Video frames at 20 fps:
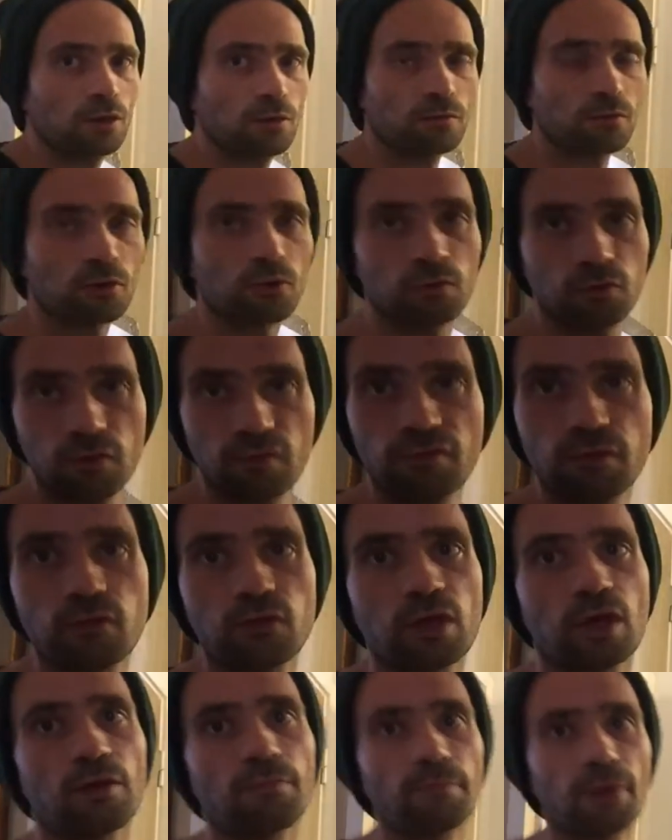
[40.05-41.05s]
Whereas if it's
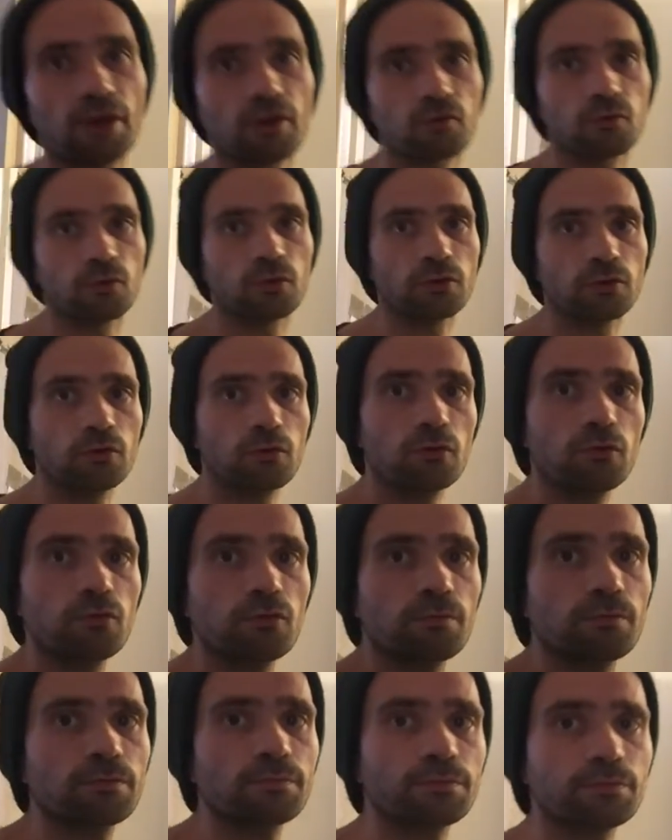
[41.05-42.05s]
kept backwards
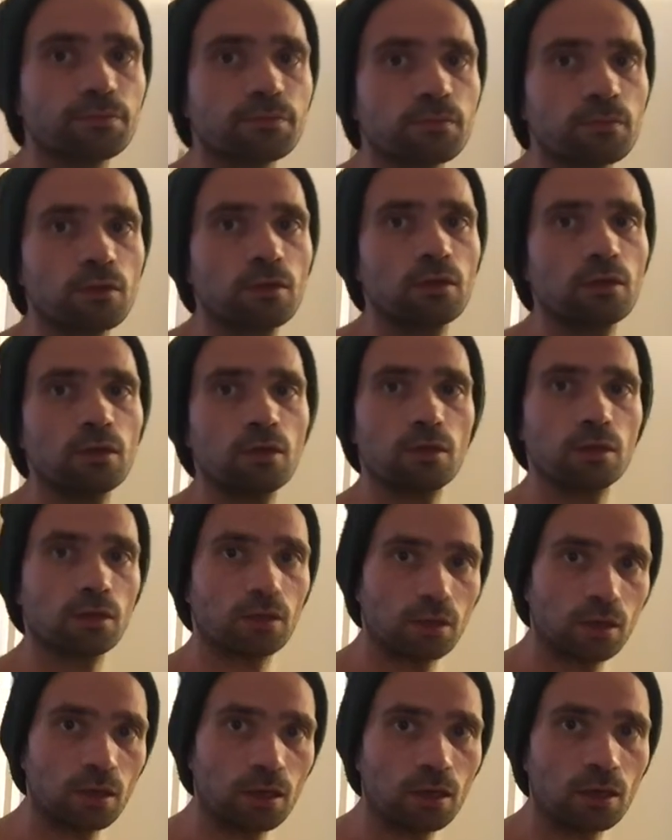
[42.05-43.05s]

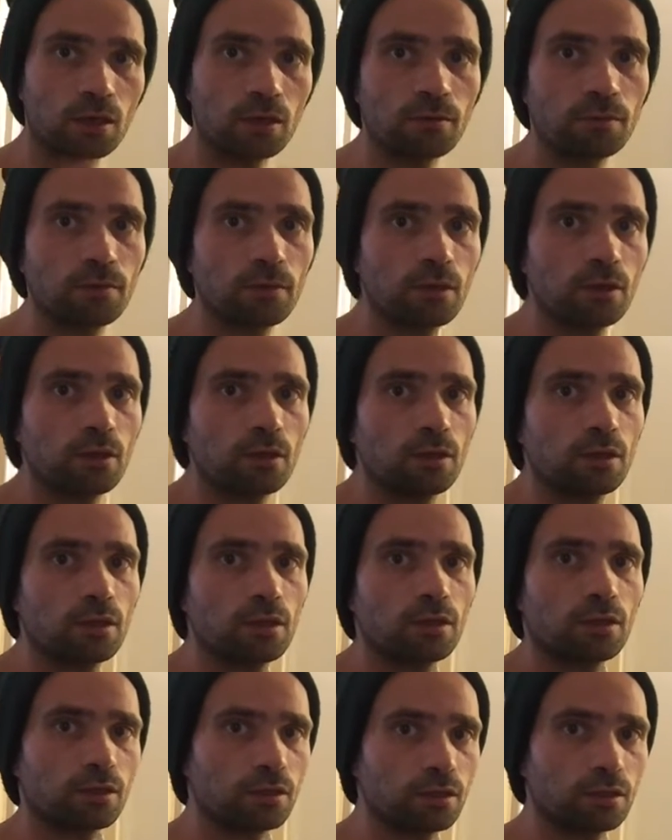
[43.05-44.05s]
here
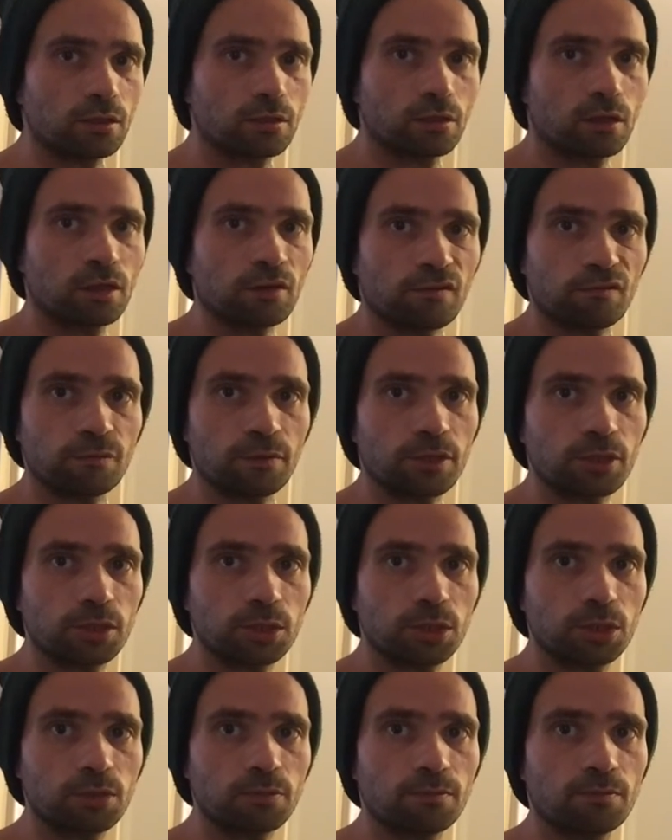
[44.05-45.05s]
and I
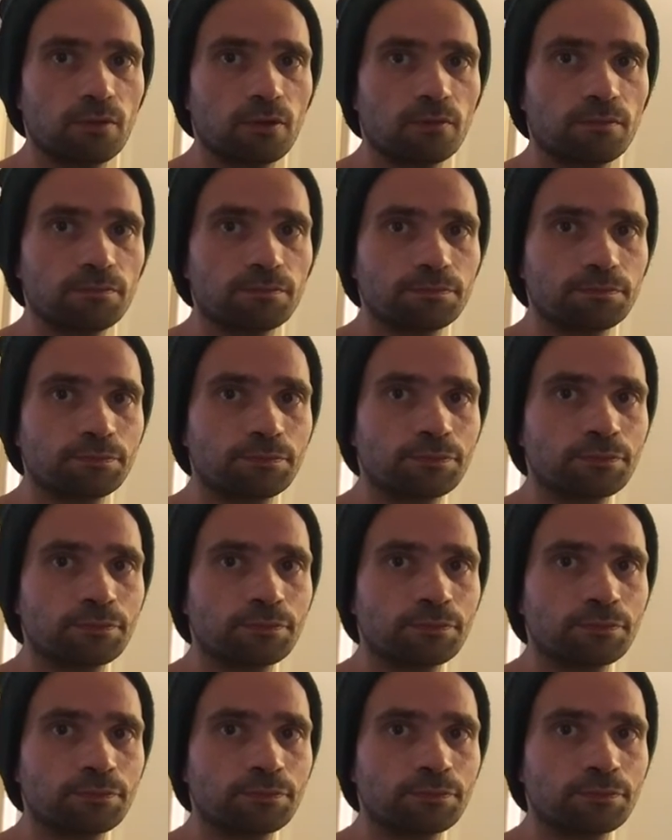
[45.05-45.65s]
punched, bomb,